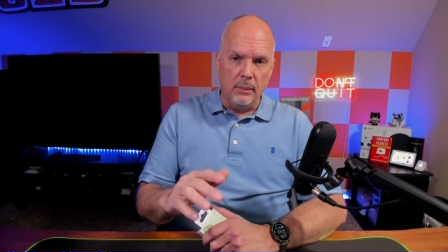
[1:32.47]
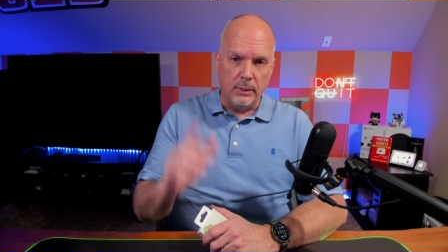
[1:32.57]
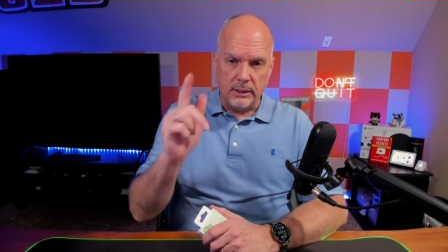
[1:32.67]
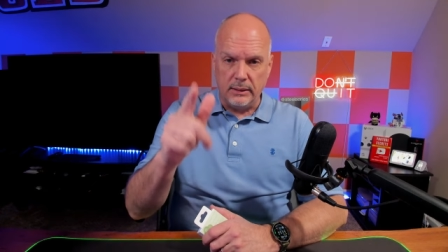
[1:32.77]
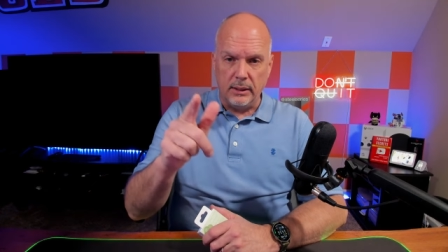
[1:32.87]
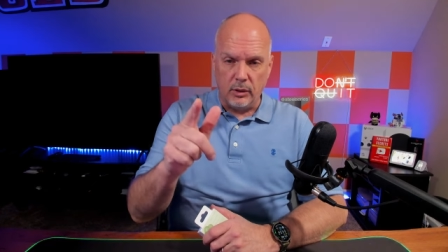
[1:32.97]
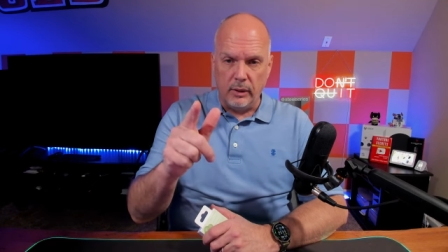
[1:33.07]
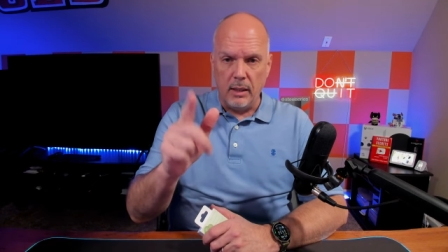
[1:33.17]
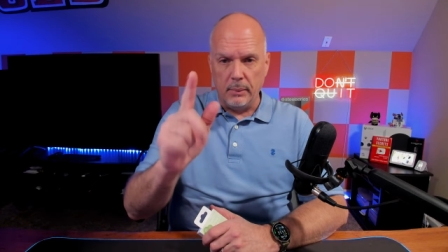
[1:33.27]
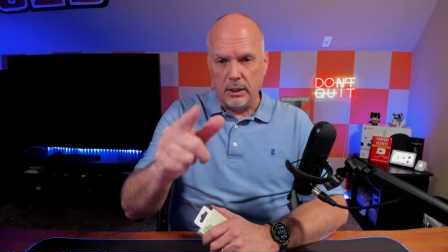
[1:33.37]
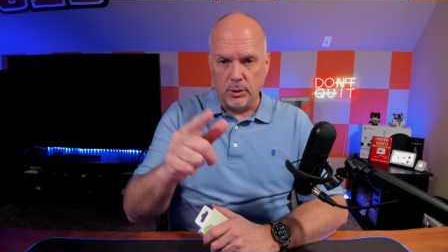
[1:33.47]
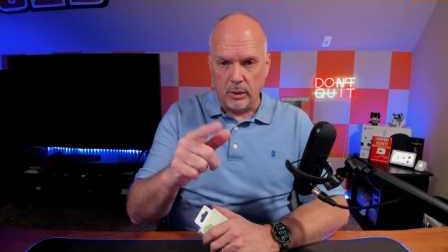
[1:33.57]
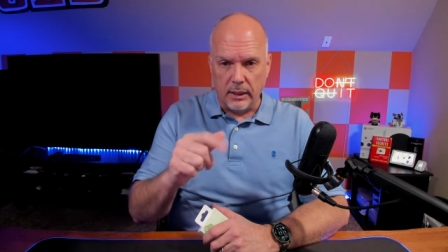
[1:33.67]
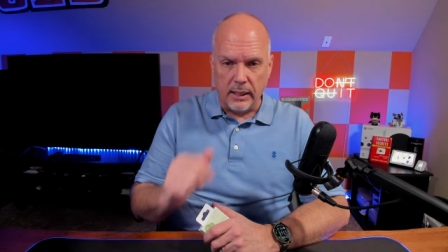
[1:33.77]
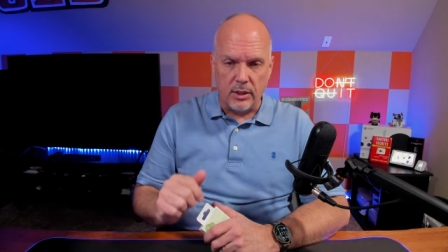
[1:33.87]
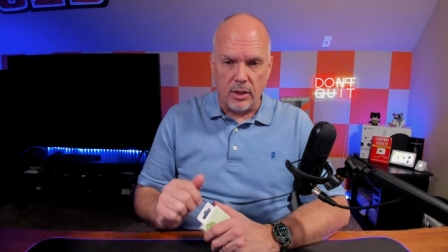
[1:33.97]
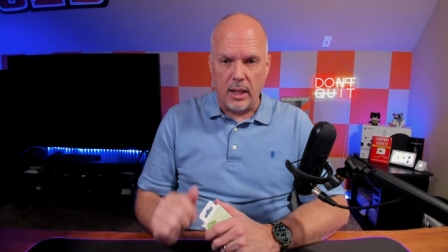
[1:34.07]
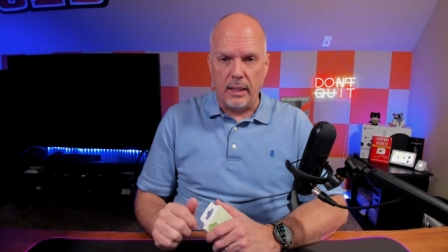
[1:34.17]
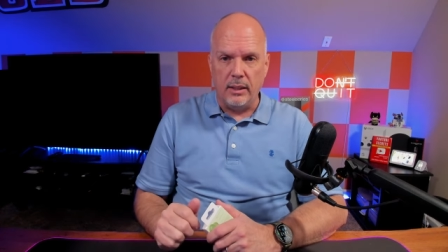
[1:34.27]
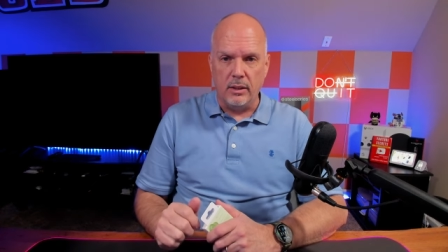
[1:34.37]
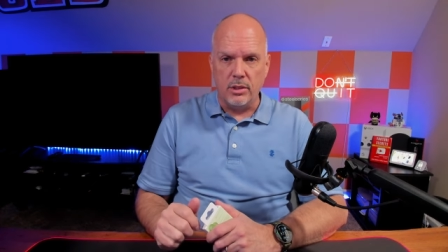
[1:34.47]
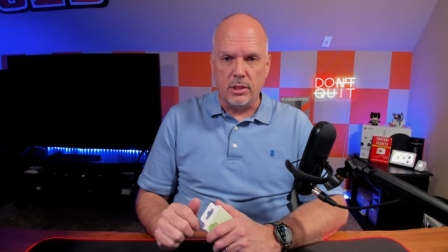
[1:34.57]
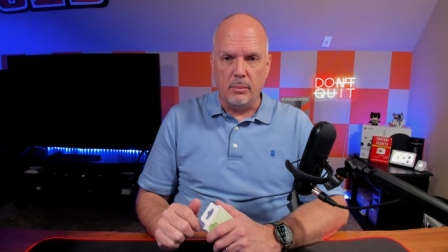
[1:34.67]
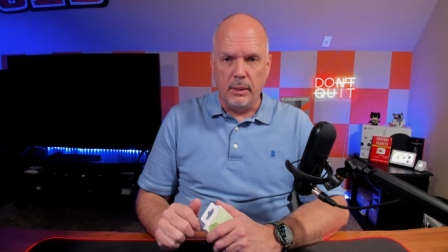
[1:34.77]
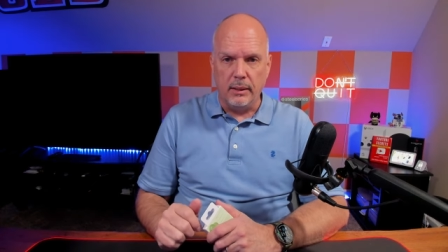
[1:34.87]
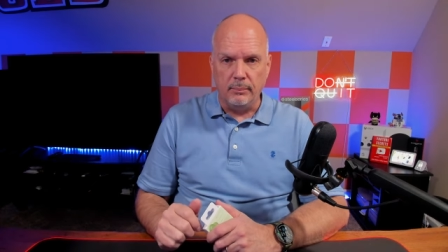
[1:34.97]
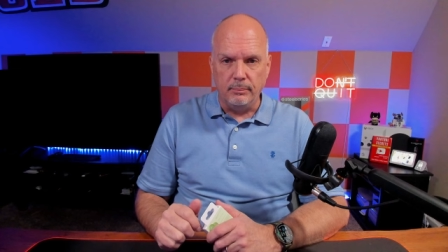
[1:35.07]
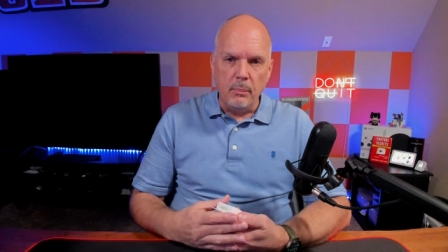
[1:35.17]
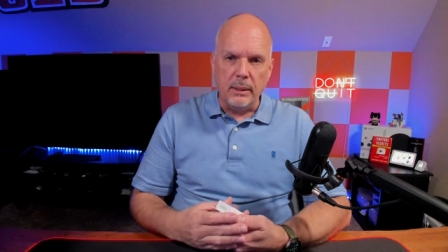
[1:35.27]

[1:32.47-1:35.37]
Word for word: but stick around because we're going to get to that here in just a minute.